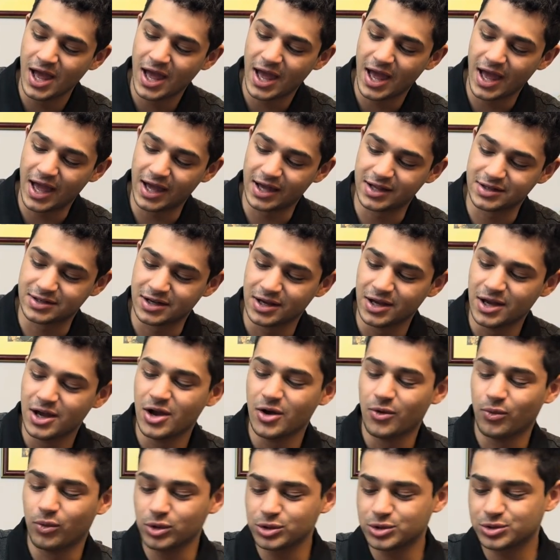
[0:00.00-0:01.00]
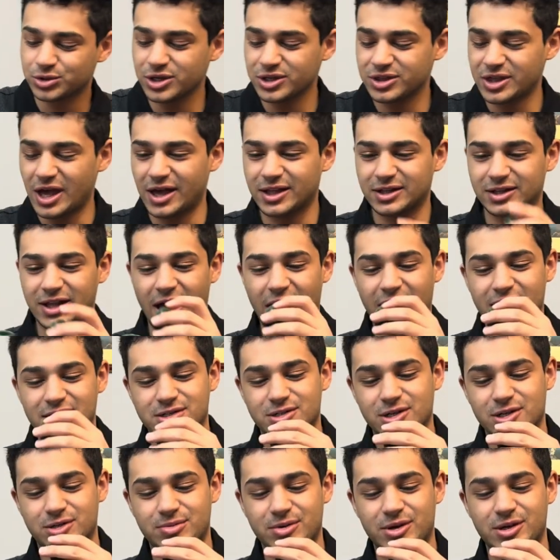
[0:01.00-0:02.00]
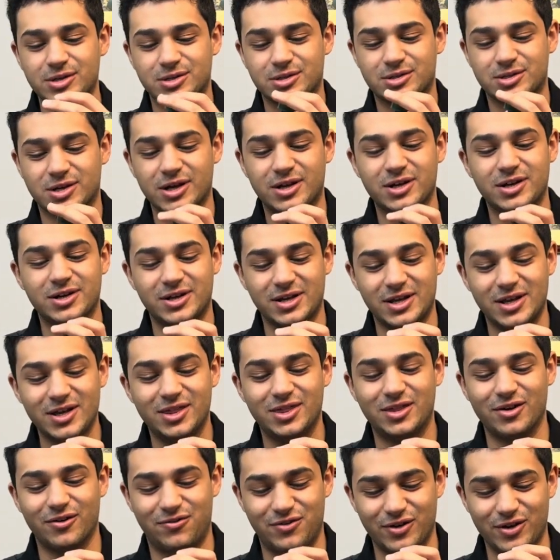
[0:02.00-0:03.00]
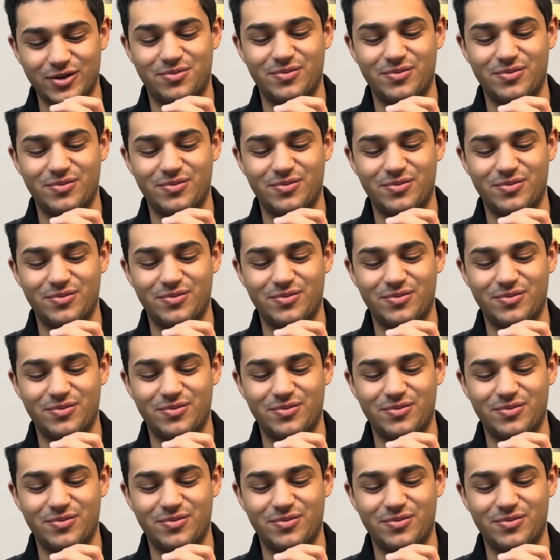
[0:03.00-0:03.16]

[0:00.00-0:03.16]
and we'll drink that last just because it's going to need a few